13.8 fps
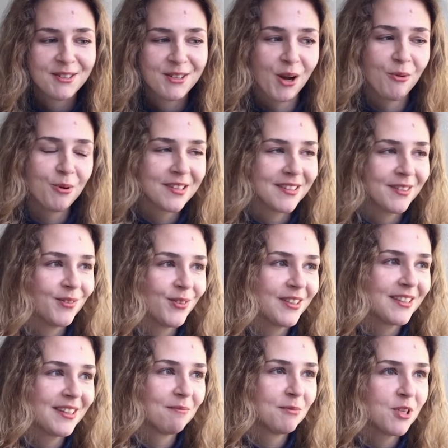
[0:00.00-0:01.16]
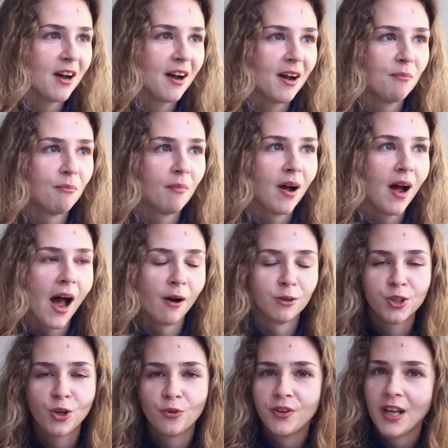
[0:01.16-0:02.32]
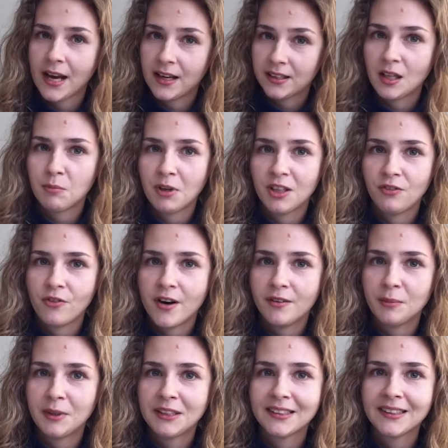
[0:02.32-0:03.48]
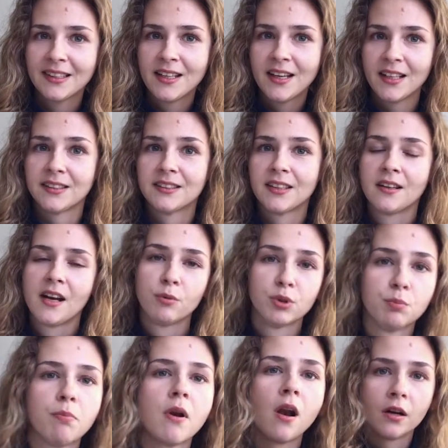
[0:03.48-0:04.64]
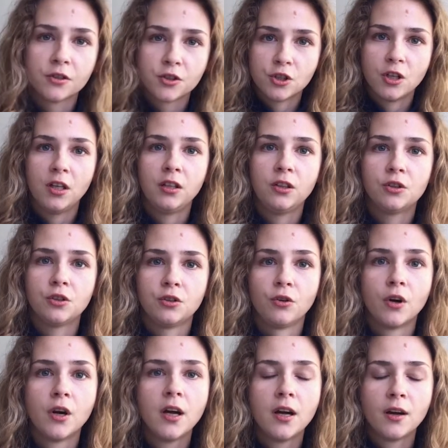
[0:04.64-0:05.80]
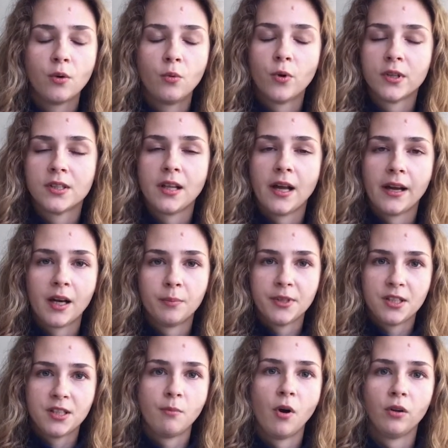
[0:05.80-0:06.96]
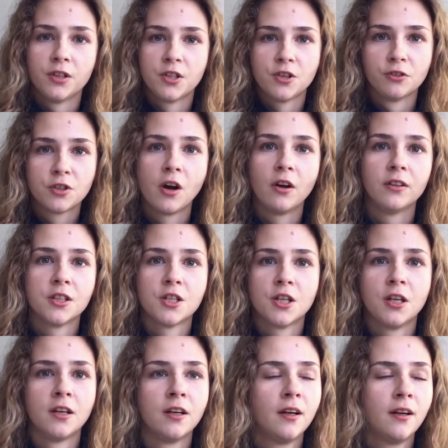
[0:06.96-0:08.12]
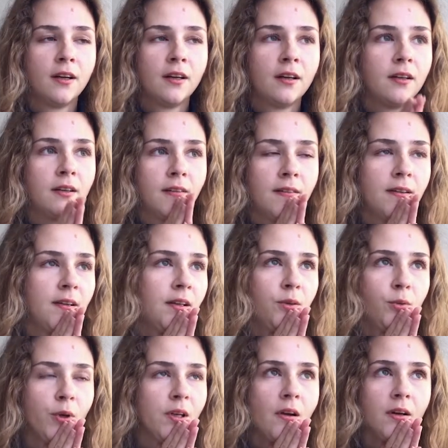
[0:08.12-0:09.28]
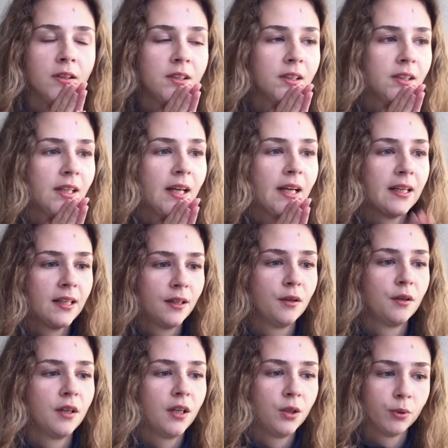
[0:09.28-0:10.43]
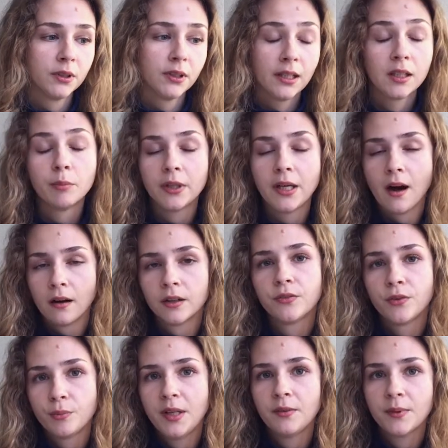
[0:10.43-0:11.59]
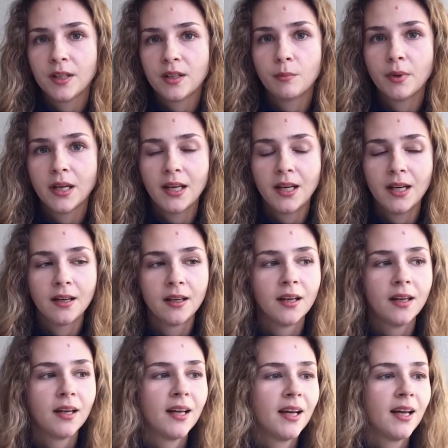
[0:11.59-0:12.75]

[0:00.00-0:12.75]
so I was for some time out of the academic environment, and suddenly I was plunged into words like epistemology, ontology, and whatnot. And it was a little bit hard for me at the beginning,